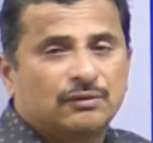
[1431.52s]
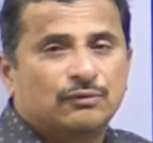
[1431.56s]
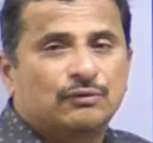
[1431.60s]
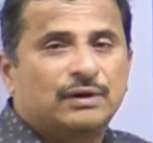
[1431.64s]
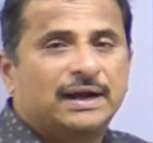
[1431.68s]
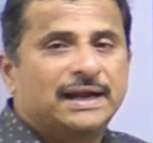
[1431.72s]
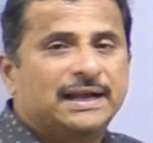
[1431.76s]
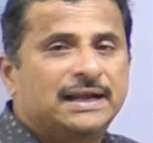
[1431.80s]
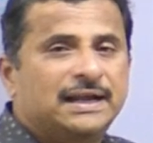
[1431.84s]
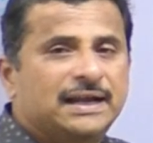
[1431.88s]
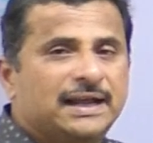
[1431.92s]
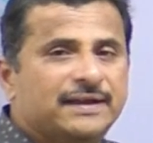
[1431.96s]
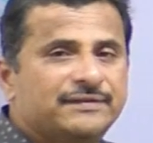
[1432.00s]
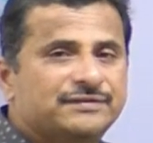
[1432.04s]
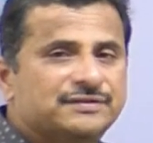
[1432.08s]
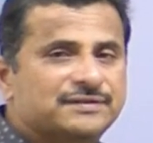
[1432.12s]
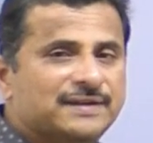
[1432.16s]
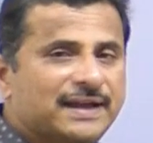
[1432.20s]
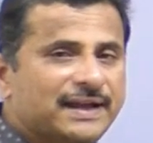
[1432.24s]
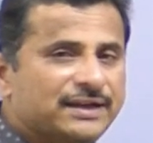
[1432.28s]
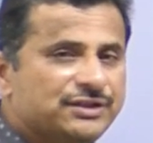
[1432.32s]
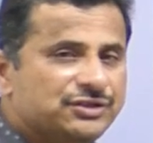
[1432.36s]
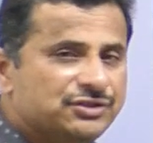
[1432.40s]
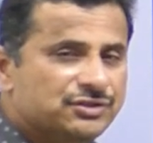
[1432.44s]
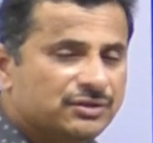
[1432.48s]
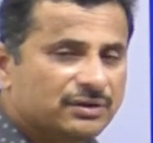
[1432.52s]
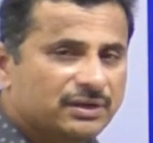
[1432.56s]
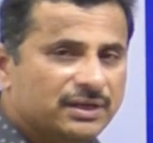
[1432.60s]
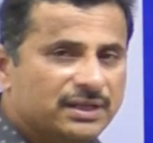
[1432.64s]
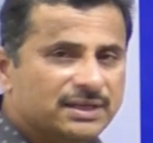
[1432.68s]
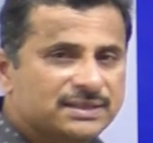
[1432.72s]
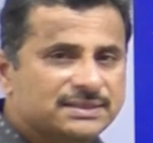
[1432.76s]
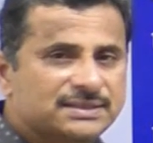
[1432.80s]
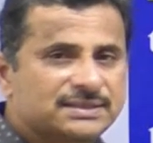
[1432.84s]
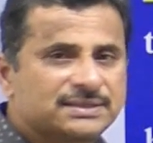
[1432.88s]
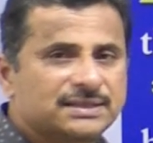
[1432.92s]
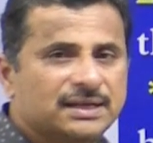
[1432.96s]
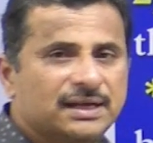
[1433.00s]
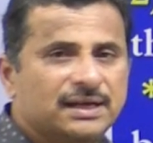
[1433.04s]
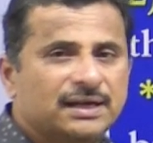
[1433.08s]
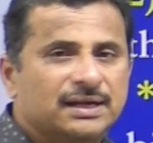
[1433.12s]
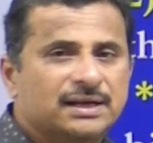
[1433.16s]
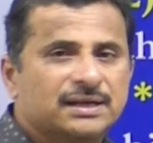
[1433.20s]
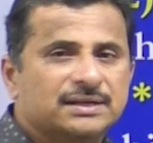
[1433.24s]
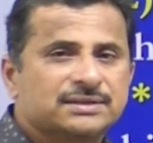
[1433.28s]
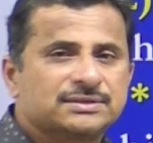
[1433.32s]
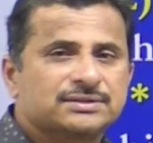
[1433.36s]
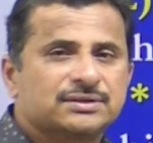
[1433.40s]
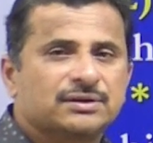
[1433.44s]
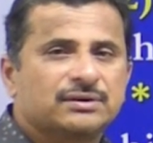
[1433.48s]
wildlife sanctuaries
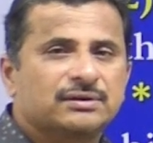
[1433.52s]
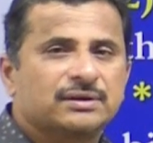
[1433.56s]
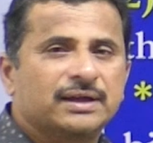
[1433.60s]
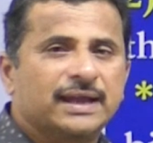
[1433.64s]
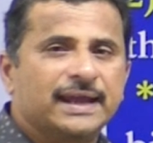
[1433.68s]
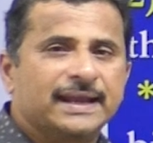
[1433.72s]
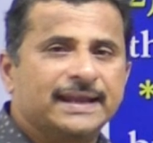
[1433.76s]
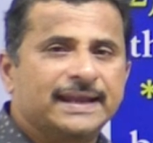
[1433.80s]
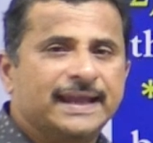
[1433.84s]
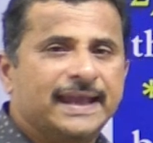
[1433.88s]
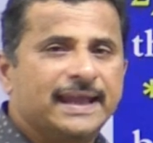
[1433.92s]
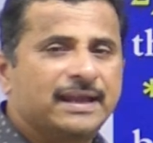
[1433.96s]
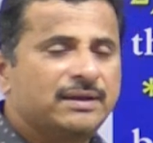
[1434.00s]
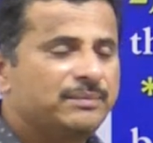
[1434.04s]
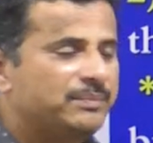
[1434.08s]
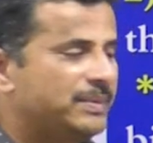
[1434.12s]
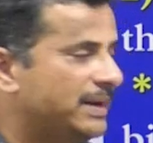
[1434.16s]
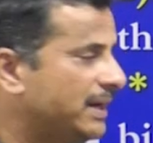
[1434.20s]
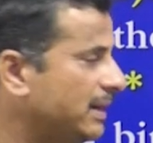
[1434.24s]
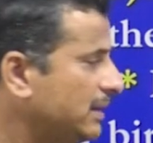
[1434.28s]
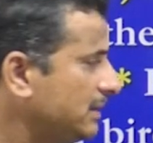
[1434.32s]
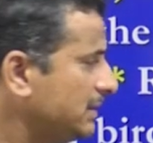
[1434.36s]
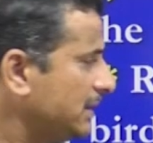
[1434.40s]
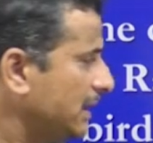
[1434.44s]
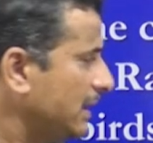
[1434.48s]
so in AP and